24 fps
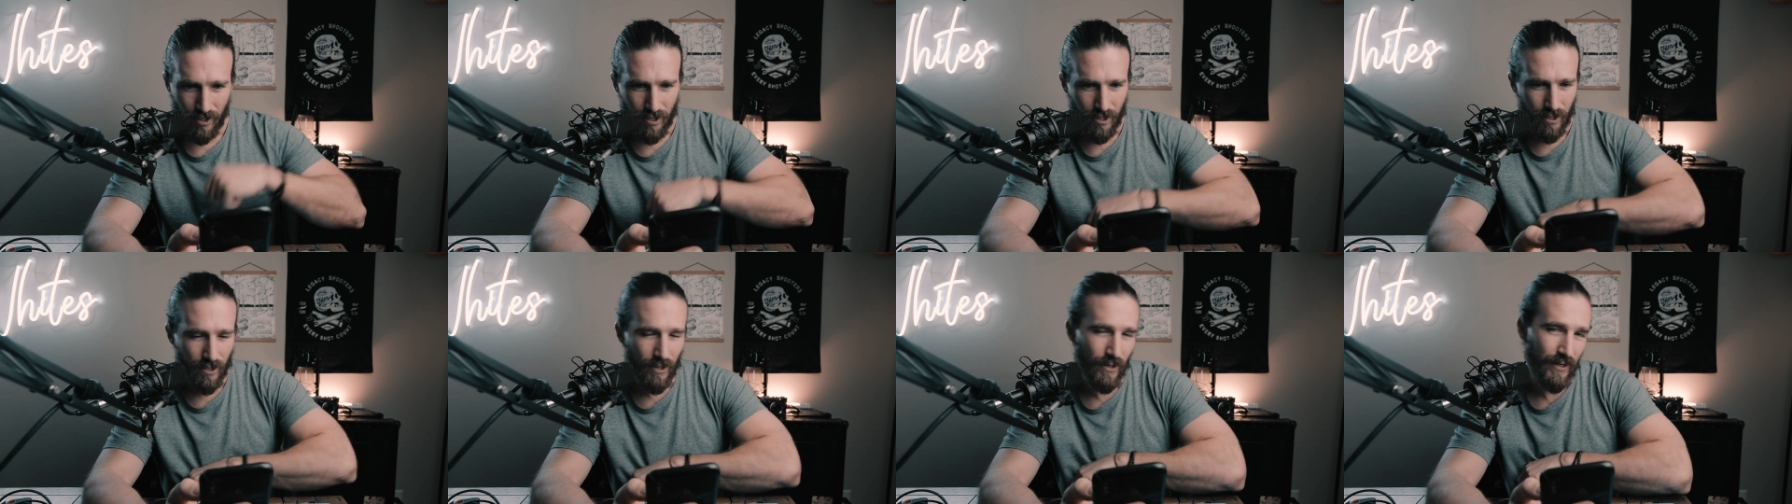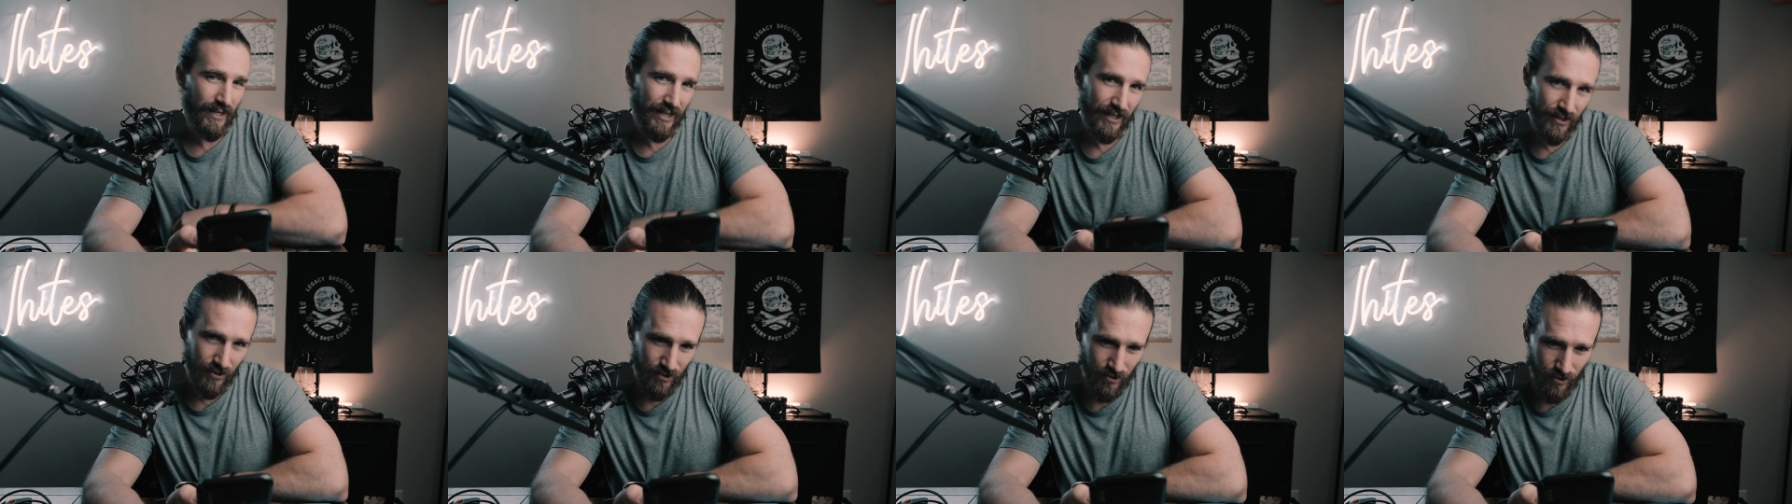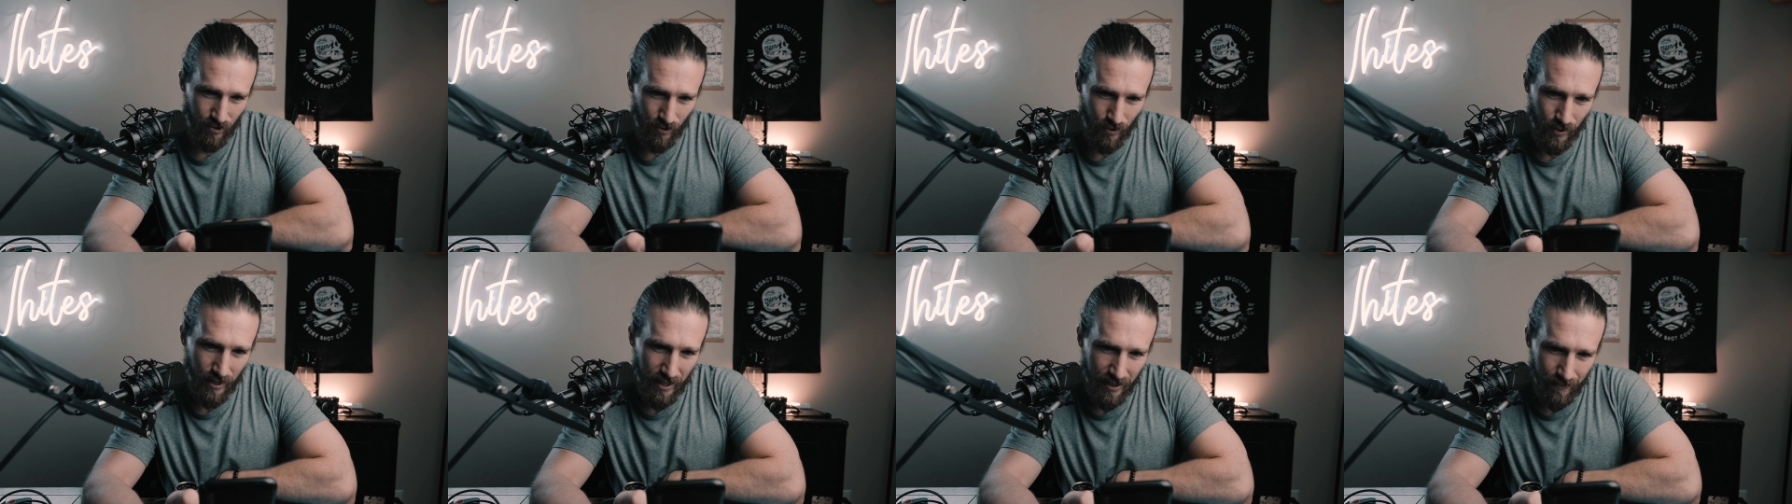on
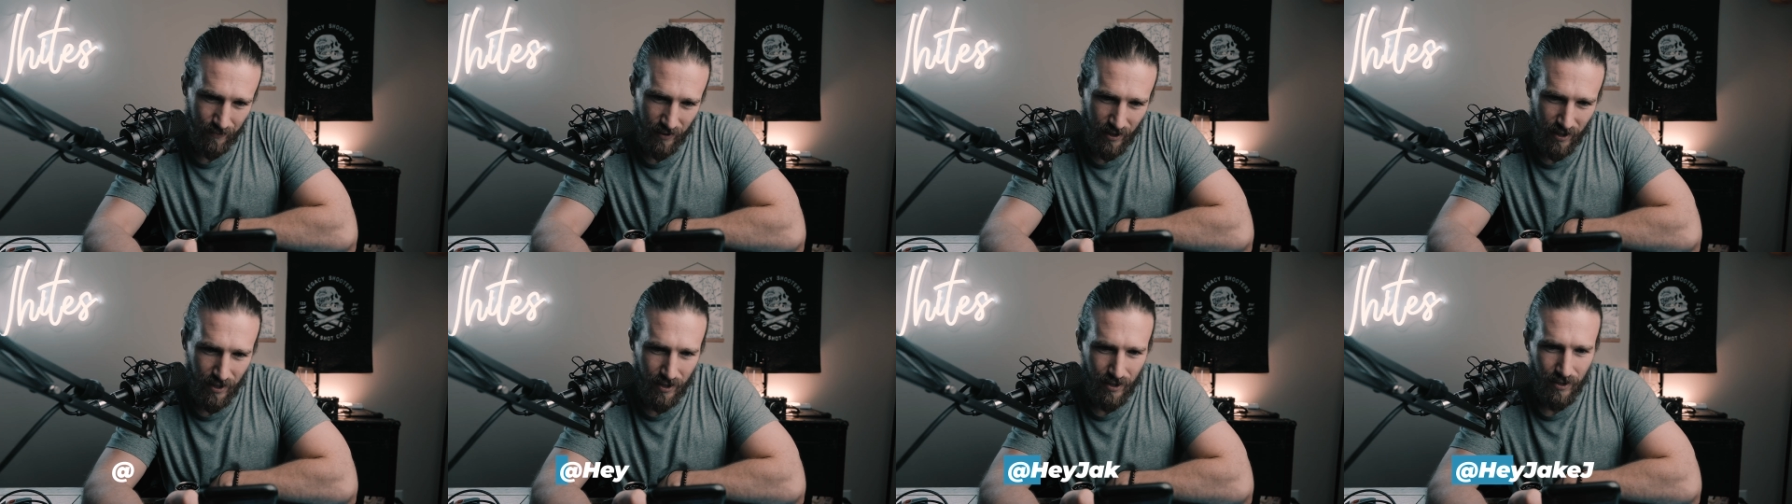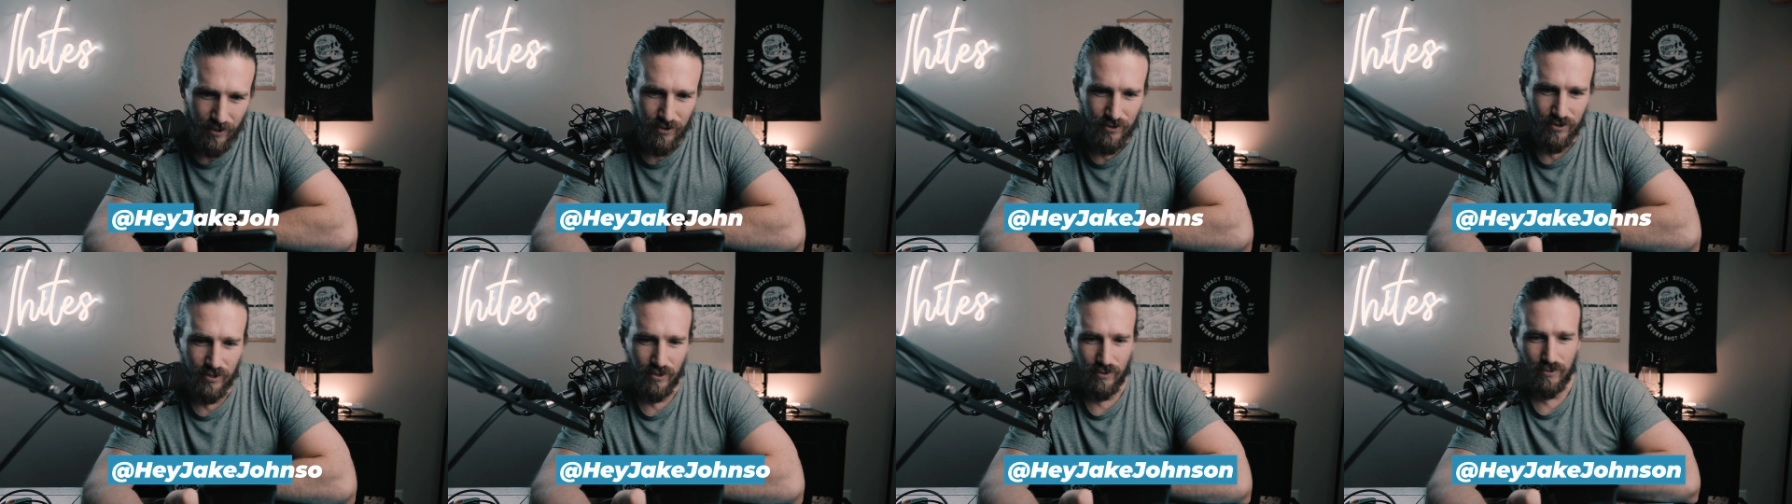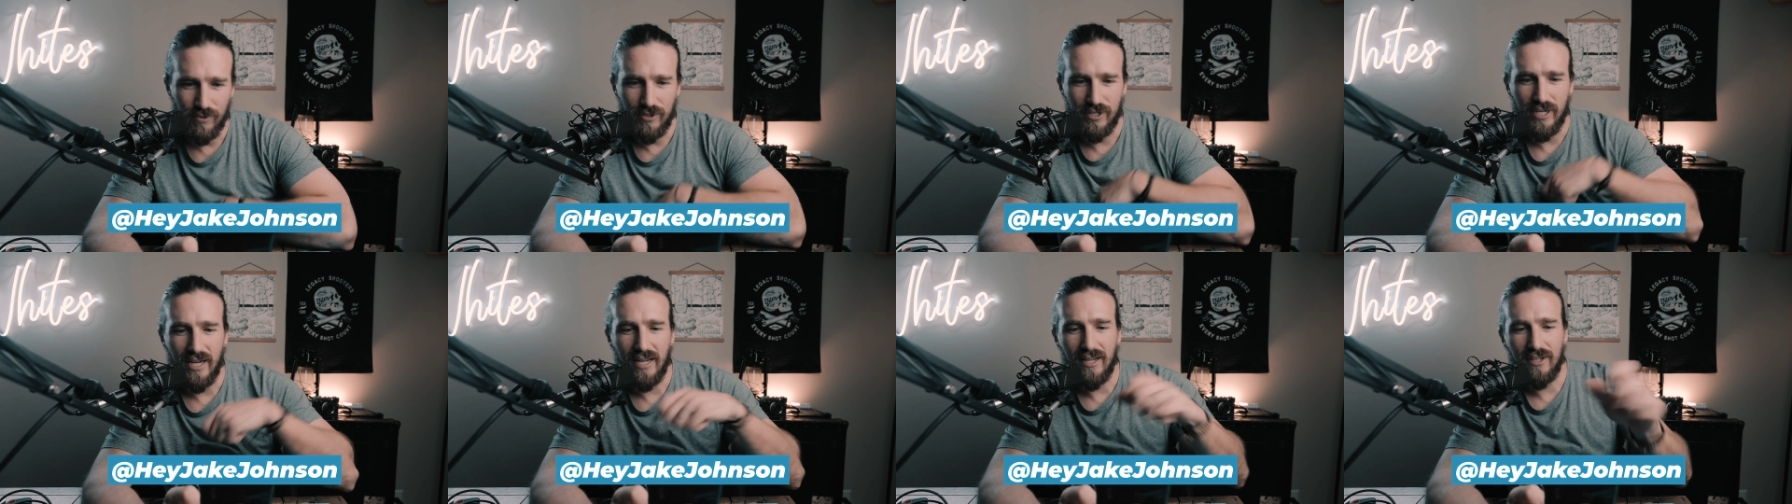Instagram. So
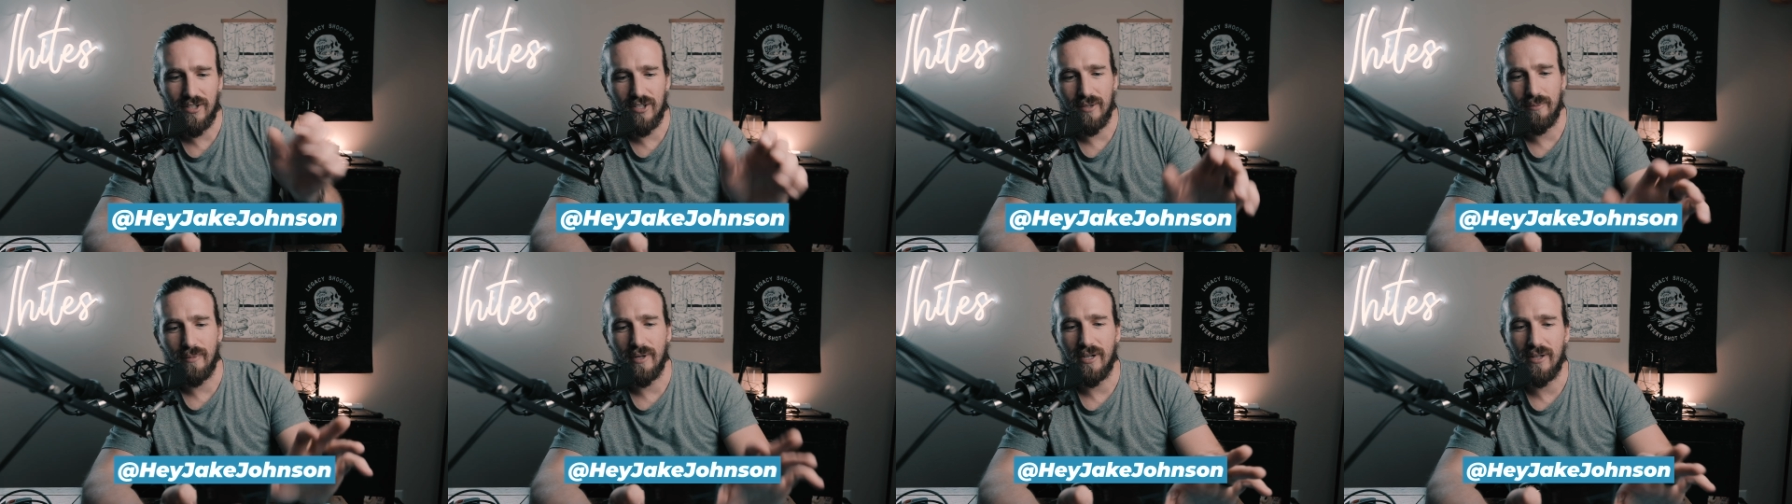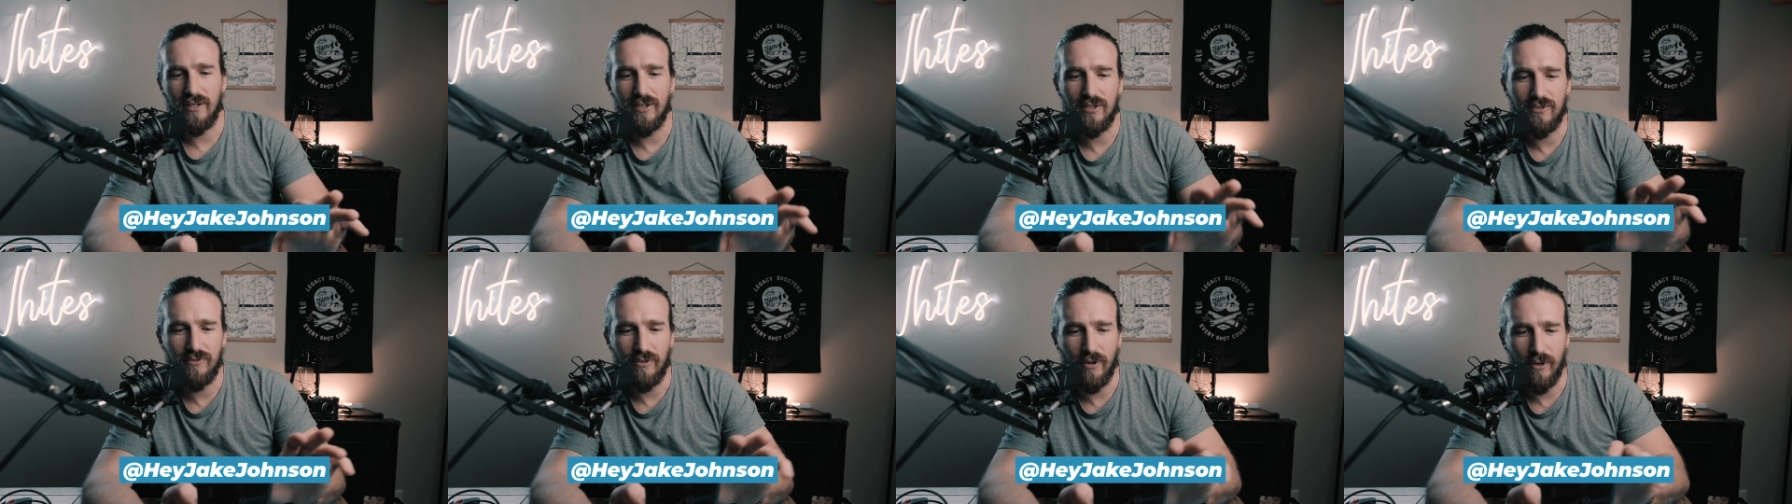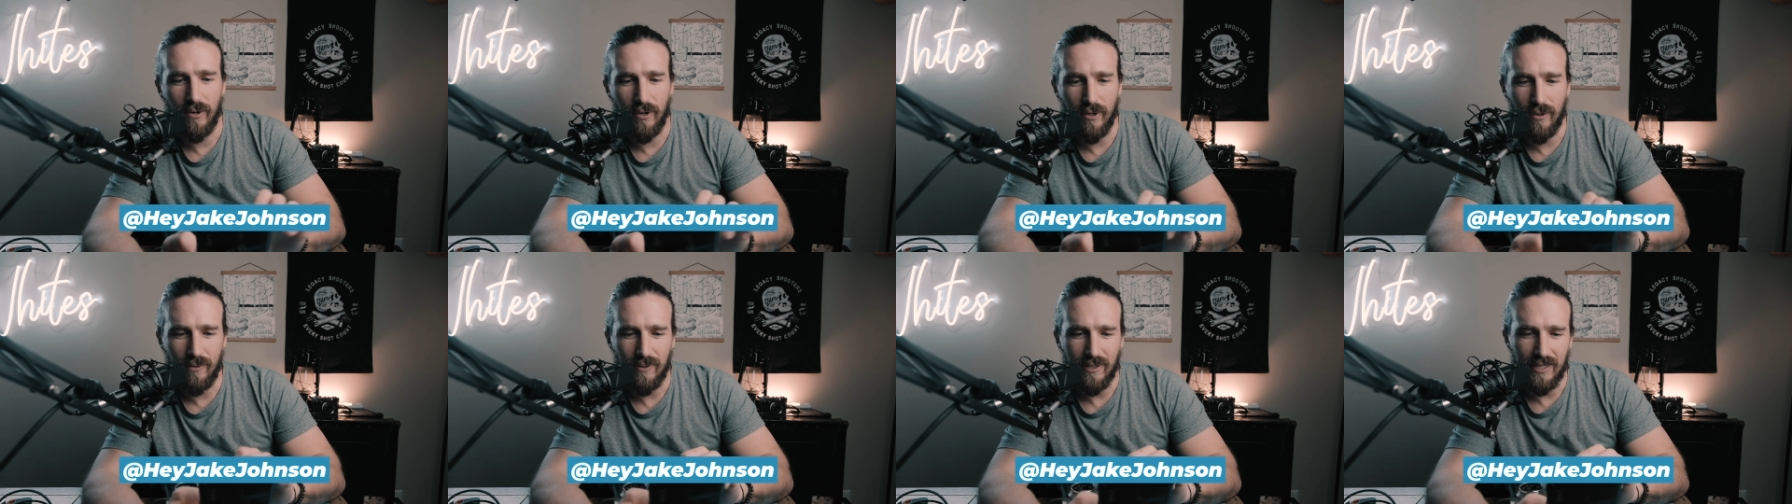Jake submitted this
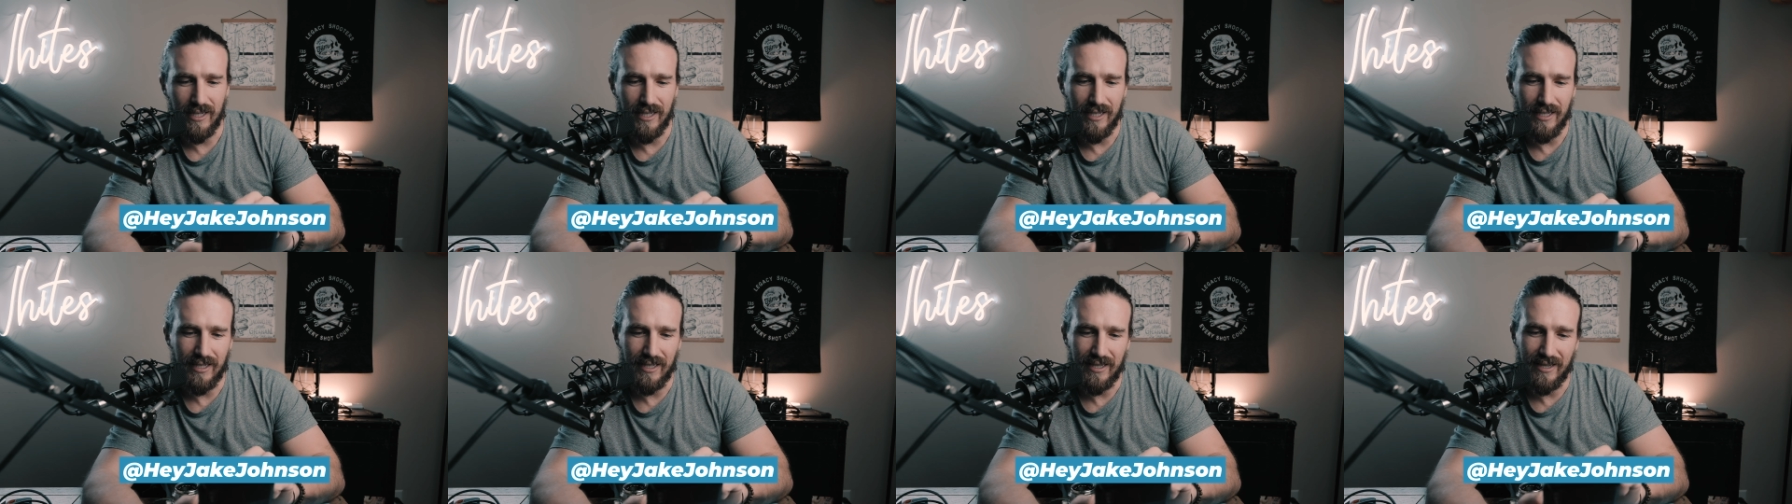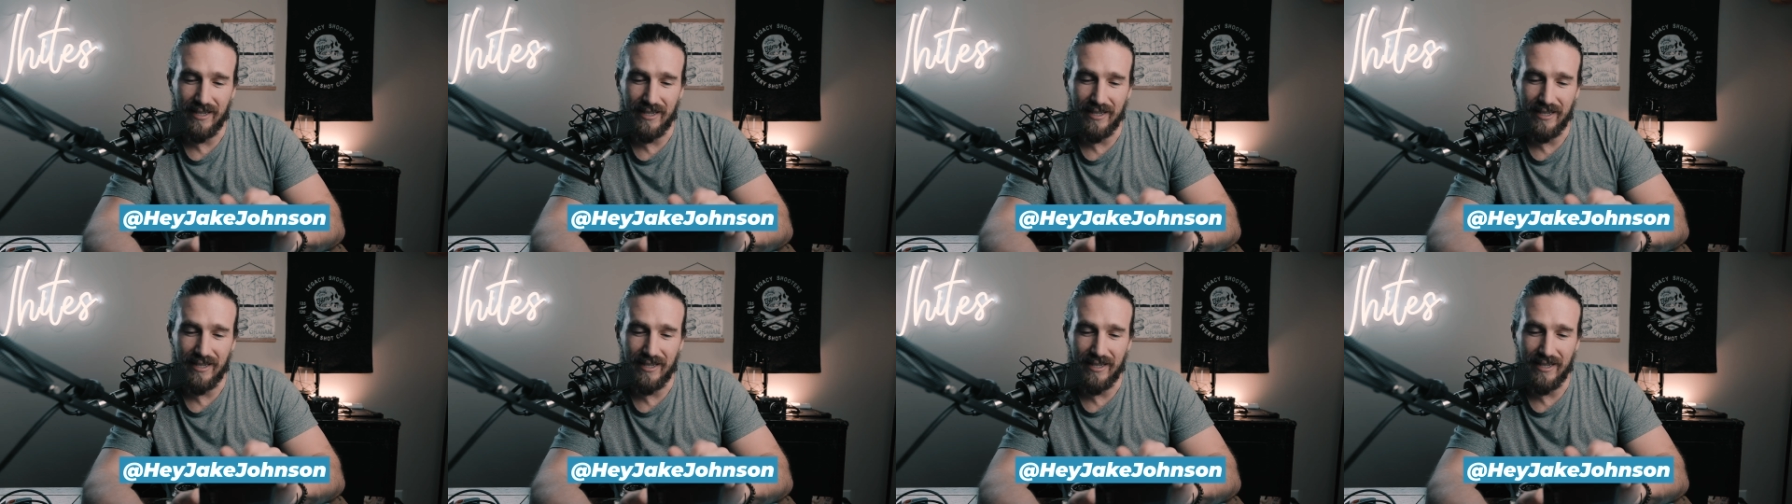photo.